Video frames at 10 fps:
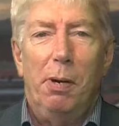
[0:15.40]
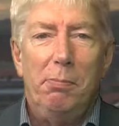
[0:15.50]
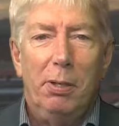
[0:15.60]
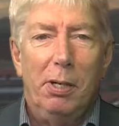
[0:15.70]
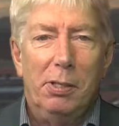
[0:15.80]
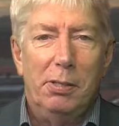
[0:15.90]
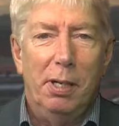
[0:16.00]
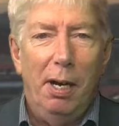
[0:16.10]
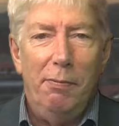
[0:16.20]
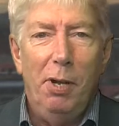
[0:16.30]
because
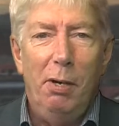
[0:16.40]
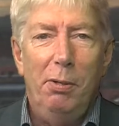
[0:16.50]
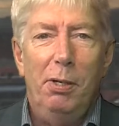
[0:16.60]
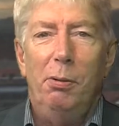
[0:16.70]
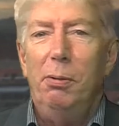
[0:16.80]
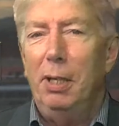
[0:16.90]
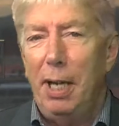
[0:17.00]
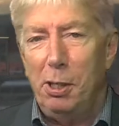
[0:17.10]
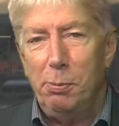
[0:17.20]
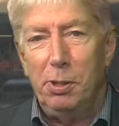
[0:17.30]
I've known who the
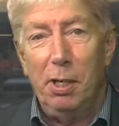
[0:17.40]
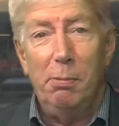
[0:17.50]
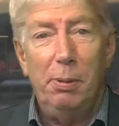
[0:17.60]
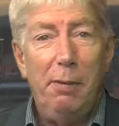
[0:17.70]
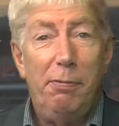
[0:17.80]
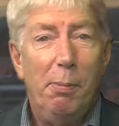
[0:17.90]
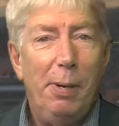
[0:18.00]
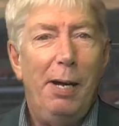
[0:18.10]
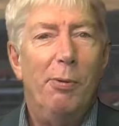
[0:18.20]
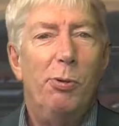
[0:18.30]
guest was going to be for
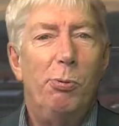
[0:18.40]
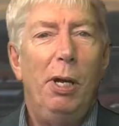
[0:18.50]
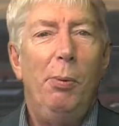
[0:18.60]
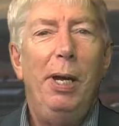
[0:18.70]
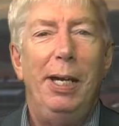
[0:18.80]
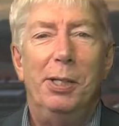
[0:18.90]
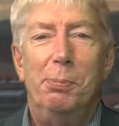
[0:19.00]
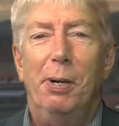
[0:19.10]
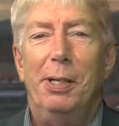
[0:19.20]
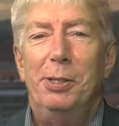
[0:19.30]
about 3 weeks.
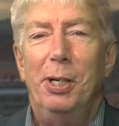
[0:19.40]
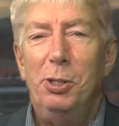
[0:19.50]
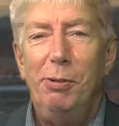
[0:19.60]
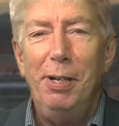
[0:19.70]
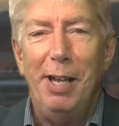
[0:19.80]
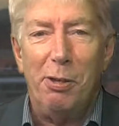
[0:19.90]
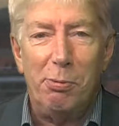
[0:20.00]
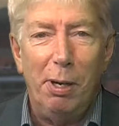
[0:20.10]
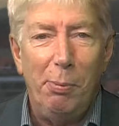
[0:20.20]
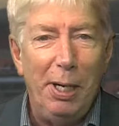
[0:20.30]
But during that
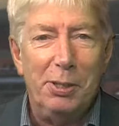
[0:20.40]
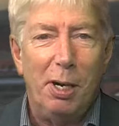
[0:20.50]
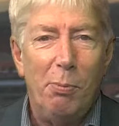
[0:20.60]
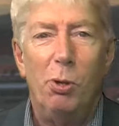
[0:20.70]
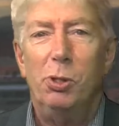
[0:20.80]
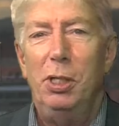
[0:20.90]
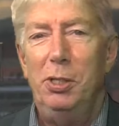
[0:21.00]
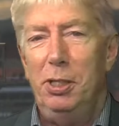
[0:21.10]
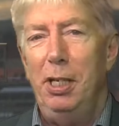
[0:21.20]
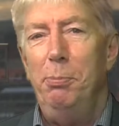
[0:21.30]
3 weeks, I watched his
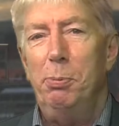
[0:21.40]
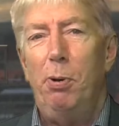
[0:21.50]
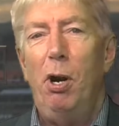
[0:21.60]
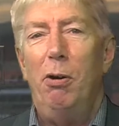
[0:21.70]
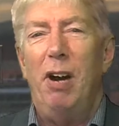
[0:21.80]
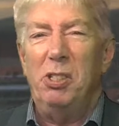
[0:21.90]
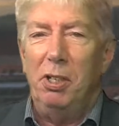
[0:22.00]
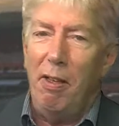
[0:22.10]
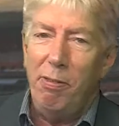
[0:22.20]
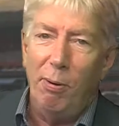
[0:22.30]
team's progress and
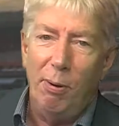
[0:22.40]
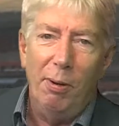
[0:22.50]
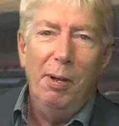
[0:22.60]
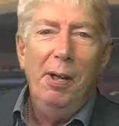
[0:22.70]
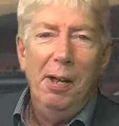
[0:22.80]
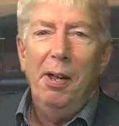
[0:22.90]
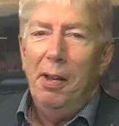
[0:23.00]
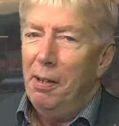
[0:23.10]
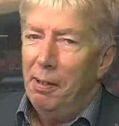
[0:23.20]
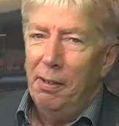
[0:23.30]
I thought,
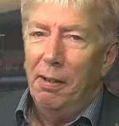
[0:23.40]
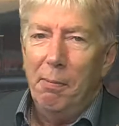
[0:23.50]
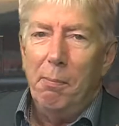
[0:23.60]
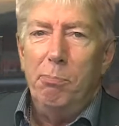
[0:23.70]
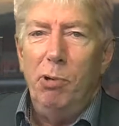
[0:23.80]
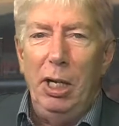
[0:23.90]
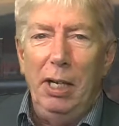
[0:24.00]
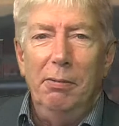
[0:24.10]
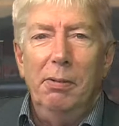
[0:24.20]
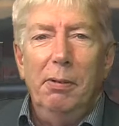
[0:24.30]

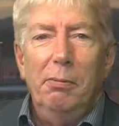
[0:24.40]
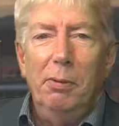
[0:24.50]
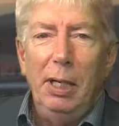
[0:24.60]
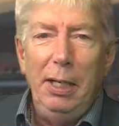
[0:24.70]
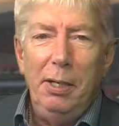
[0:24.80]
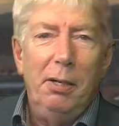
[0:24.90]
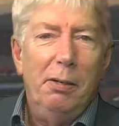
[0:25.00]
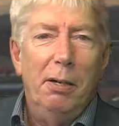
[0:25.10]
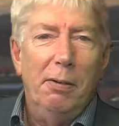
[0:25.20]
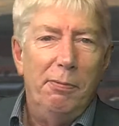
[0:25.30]
brilliant. Leader
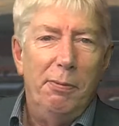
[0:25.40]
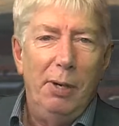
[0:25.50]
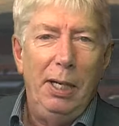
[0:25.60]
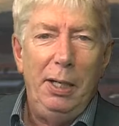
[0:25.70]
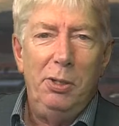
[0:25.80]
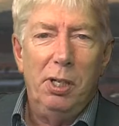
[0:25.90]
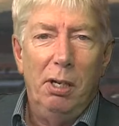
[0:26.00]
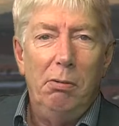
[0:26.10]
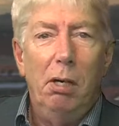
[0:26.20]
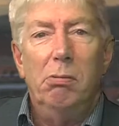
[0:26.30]
of League
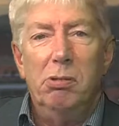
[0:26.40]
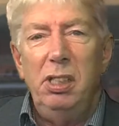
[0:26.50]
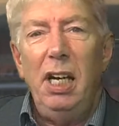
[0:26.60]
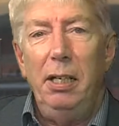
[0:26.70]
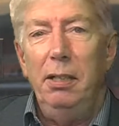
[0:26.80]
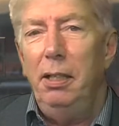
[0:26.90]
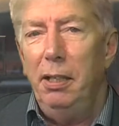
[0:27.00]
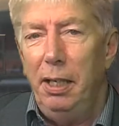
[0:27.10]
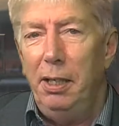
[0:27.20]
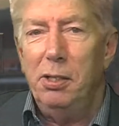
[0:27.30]
Two. Oh, second in
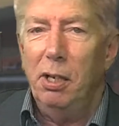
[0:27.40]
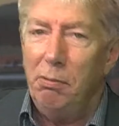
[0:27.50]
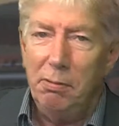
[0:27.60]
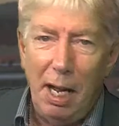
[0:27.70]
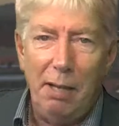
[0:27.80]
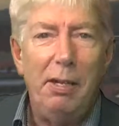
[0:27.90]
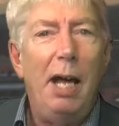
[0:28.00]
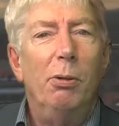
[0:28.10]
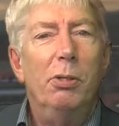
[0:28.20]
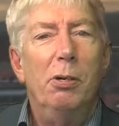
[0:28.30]
League Two.
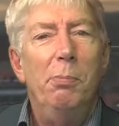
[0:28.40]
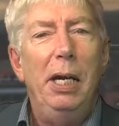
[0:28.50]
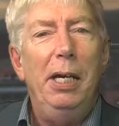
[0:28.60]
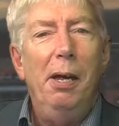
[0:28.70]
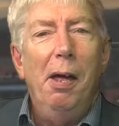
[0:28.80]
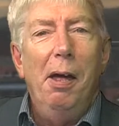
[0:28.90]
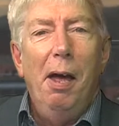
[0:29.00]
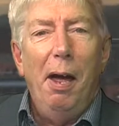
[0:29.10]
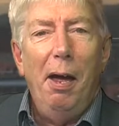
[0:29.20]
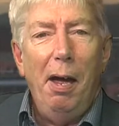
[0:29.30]
That'll do me.
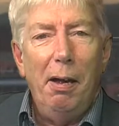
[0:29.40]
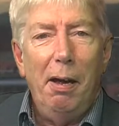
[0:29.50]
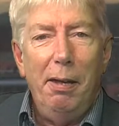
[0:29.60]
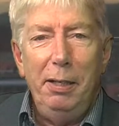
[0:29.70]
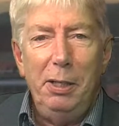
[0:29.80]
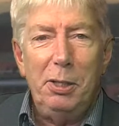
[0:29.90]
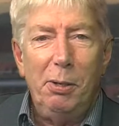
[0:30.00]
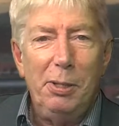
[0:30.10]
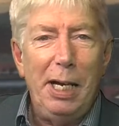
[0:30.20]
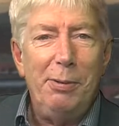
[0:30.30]
I think he's
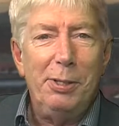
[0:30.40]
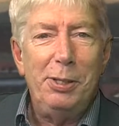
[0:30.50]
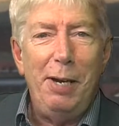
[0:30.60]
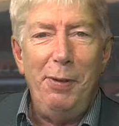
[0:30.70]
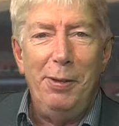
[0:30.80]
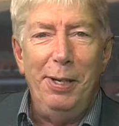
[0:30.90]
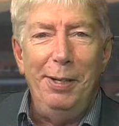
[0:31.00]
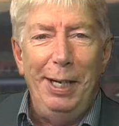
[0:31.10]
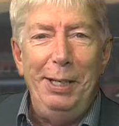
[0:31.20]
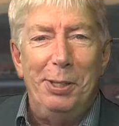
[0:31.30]
gone down to 7th in
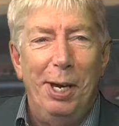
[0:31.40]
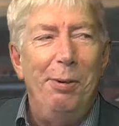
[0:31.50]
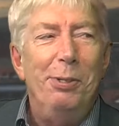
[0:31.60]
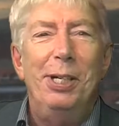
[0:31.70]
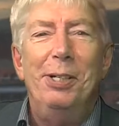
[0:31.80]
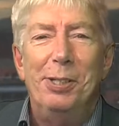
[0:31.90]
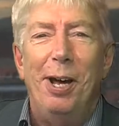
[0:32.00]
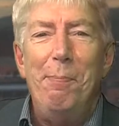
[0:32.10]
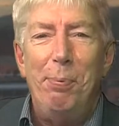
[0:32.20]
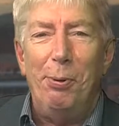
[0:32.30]
League Two since
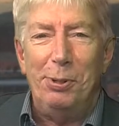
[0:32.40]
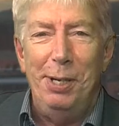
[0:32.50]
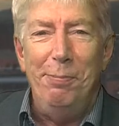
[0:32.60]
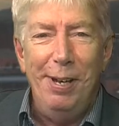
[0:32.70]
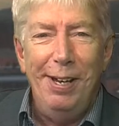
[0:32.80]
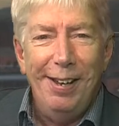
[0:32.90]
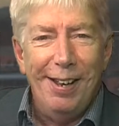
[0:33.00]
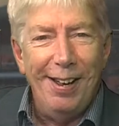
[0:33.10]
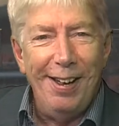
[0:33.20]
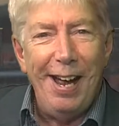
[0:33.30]
I booked him
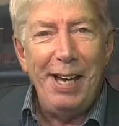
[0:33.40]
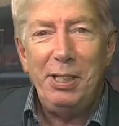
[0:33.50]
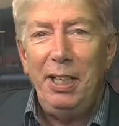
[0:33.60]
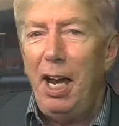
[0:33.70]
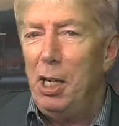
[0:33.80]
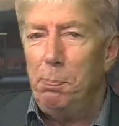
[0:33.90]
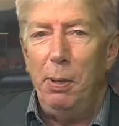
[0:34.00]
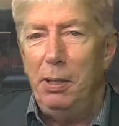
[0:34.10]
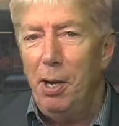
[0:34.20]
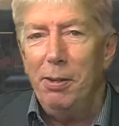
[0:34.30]
as a guest,
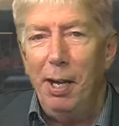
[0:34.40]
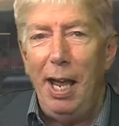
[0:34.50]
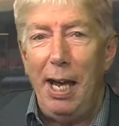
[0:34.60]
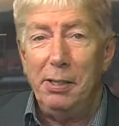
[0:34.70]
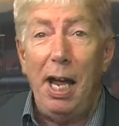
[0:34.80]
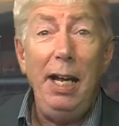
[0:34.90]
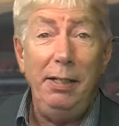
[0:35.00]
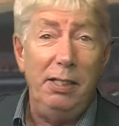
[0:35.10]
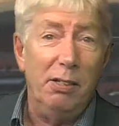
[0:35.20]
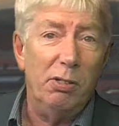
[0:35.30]
but nonetheless, and
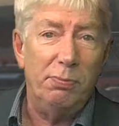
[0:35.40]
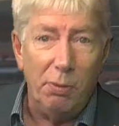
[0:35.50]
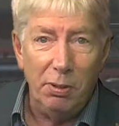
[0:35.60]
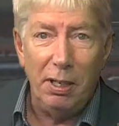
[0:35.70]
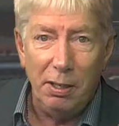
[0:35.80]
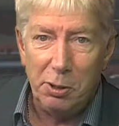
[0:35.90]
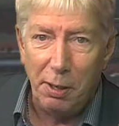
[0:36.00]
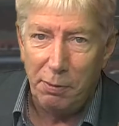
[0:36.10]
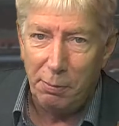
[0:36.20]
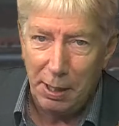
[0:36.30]
he's lost 4-0 at
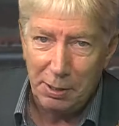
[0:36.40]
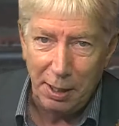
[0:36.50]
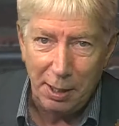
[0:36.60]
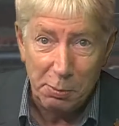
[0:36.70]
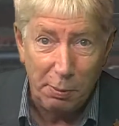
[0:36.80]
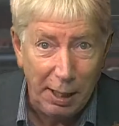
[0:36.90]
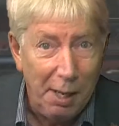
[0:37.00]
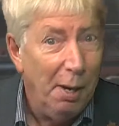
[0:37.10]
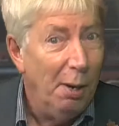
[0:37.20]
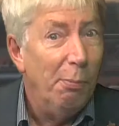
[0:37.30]
Sheffield Wednesday this week.
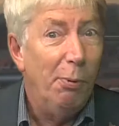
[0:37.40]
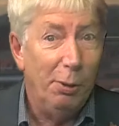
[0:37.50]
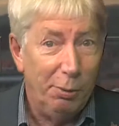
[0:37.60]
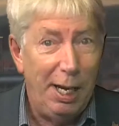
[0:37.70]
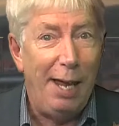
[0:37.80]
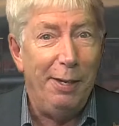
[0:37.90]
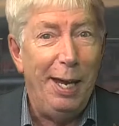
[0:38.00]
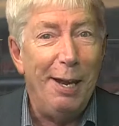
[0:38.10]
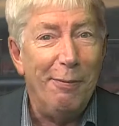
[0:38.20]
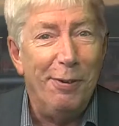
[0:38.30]
We'll get the
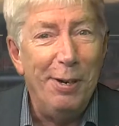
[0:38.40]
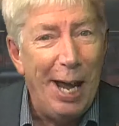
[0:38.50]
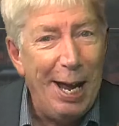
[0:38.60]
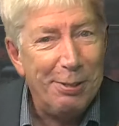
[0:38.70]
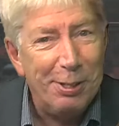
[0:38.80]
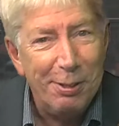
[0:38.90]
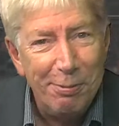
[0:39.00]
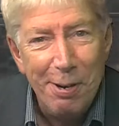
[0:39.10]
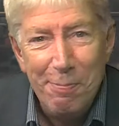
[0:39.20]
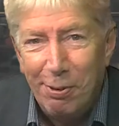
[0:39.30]
elephant out of the
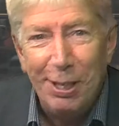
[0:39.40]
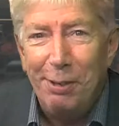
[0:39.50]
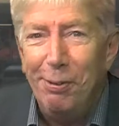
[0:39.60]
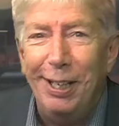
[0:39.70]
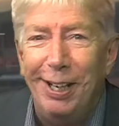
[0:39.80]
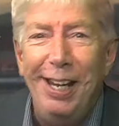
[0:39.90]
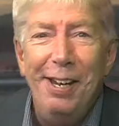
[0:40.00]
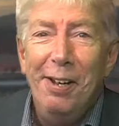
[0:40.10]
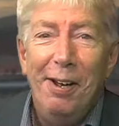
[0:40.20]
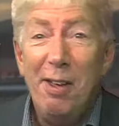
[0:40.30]
room pretty quickly.
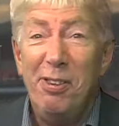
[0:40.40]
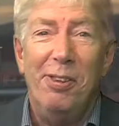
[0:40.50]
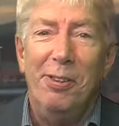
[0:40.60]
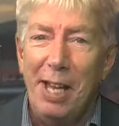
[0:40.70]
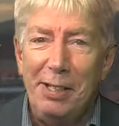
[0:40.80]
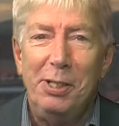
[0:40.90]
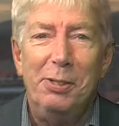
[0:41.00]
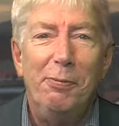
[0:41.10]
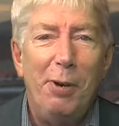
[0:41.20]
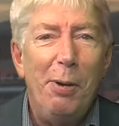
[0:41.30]
Other than that, it's a
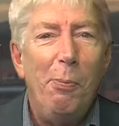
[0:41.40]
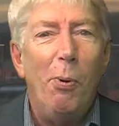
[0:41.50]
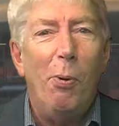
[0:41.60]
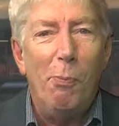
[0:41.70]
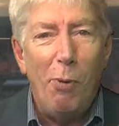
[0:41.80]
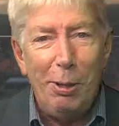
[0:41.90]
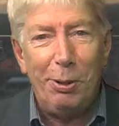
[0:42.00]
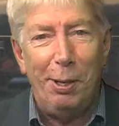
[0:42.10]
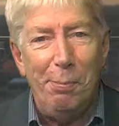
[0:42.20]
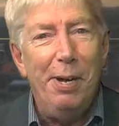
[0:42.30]
very warm
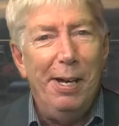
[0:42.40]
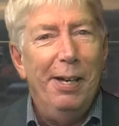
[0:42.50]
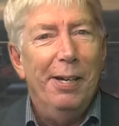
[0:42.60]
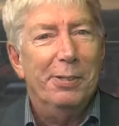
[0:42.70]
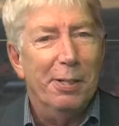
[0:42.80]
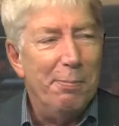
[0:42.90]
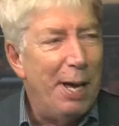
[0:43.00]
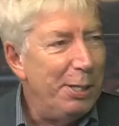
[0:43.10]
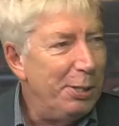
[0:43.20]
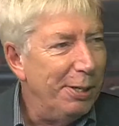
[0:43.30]
welcome to the
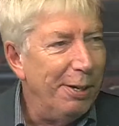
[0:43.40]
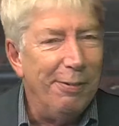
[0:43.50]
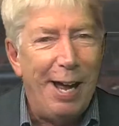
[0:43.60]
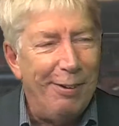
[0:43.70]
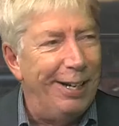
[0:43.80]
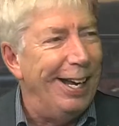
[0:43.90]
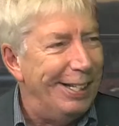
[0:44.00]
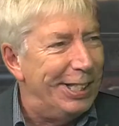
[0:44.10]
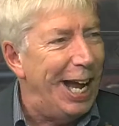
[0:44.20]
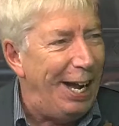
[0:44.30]
manager of
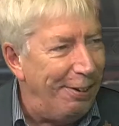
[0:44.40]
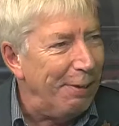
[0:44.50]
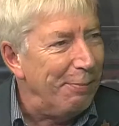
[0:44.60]
Harrogate Town. I'm